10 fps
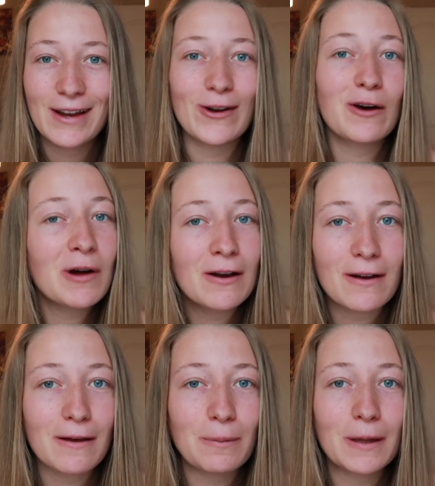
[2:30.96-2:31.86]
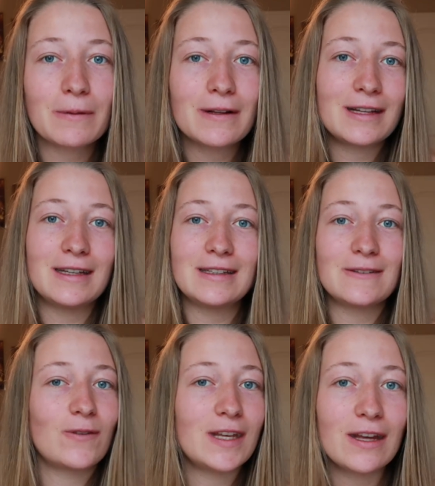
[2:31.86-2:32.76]
normal looking people in
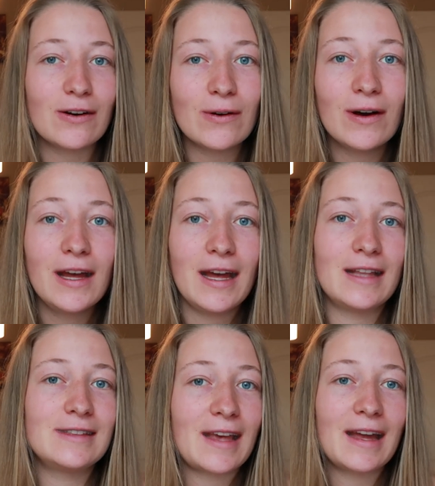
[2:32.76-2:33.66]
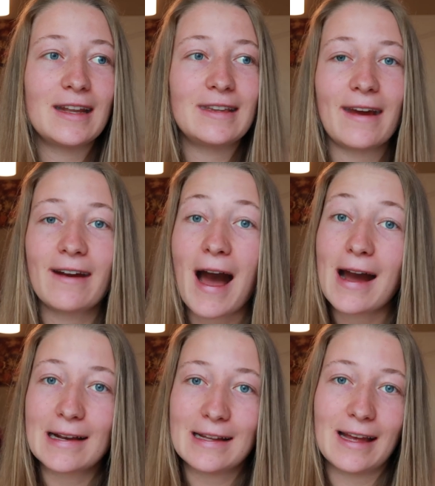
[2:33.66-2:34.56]
this video and say that they're
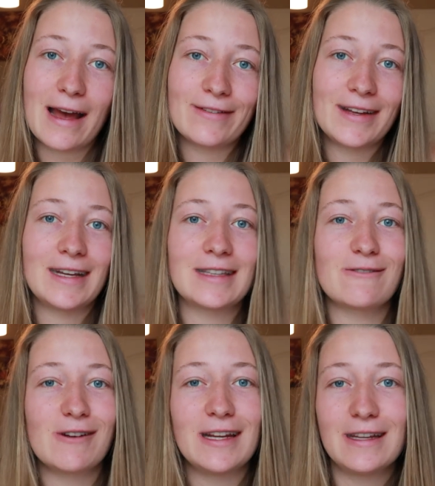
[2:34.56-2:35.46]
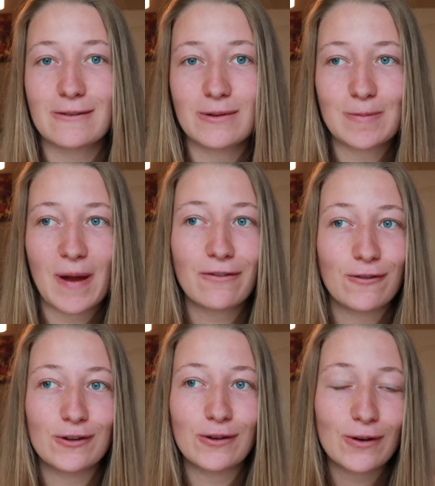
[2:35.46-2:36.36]
ugly. I think that's really
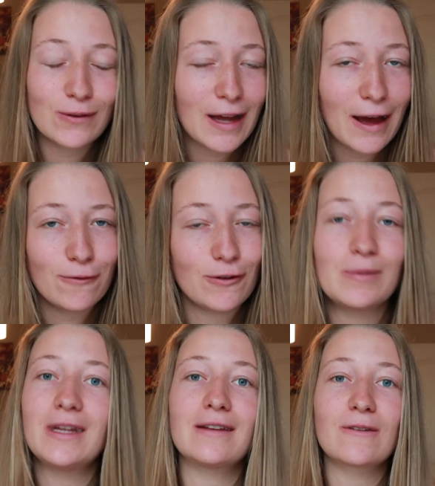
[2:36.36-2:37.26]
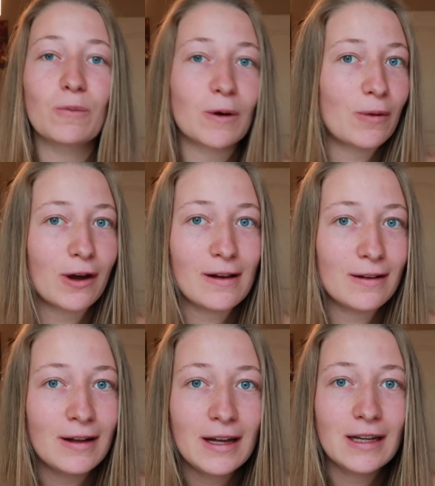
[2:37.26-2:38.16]
disrespectful. You don't have to be a
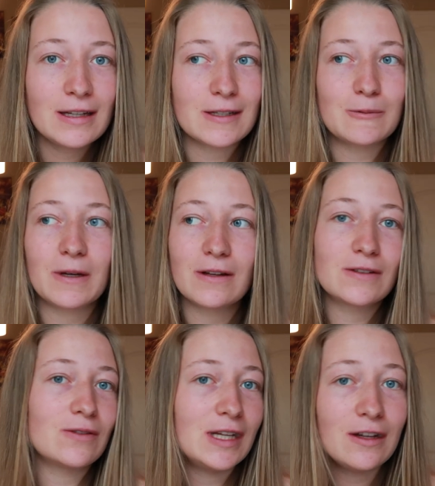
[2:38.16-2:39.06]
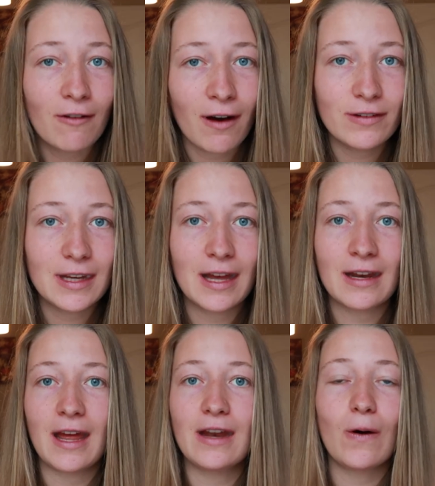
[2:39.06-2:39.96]
supermodel just because we eat raw
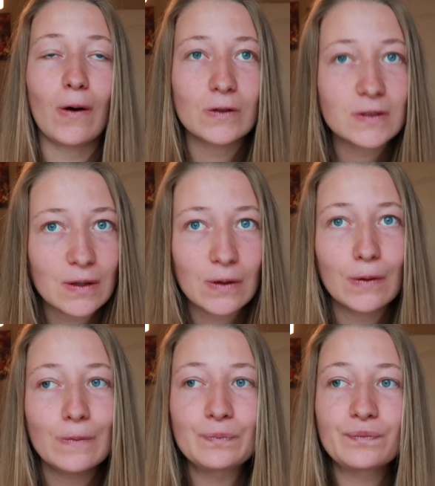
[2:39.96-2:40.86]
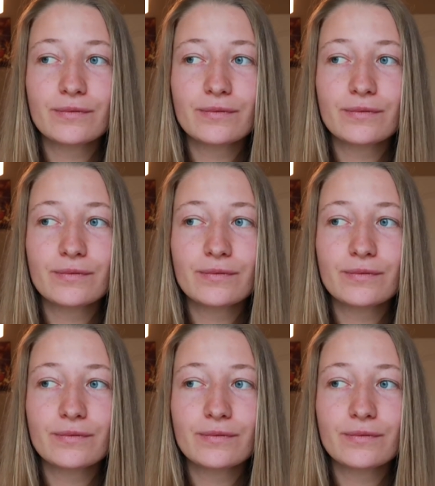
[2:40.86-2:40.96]
vegan. And also,